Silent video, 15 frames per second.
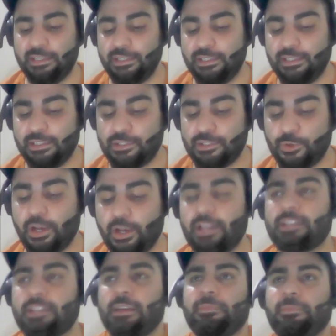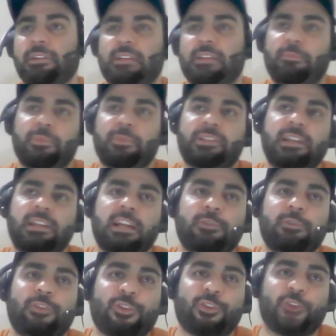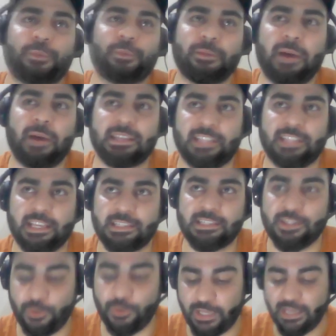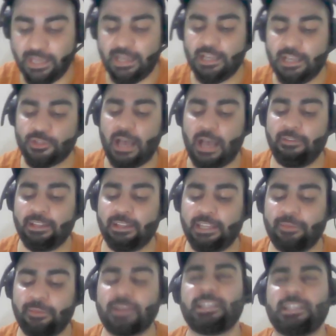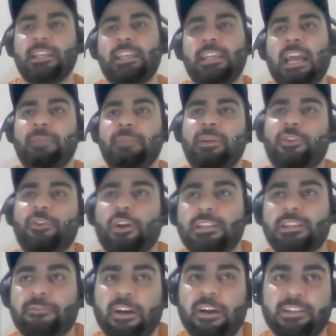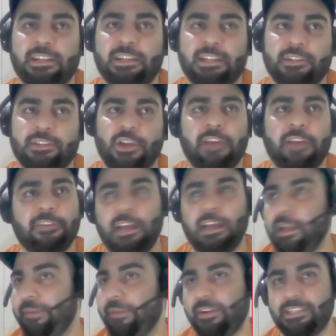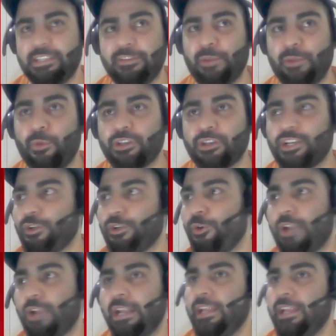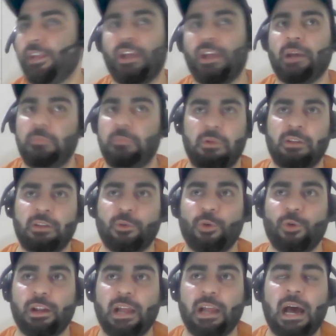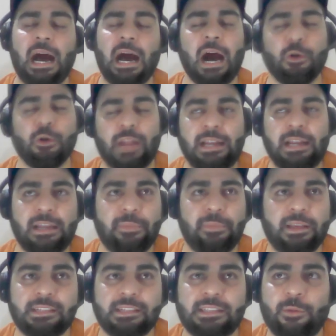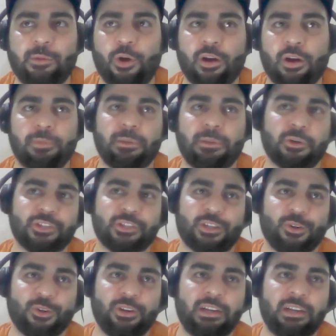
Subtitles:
So in some machine learning, we want to optimize things. Okay, so everything basically can be drawn as a function. So if it's even a mosquito running in the world, how random is the walk of the mosquito?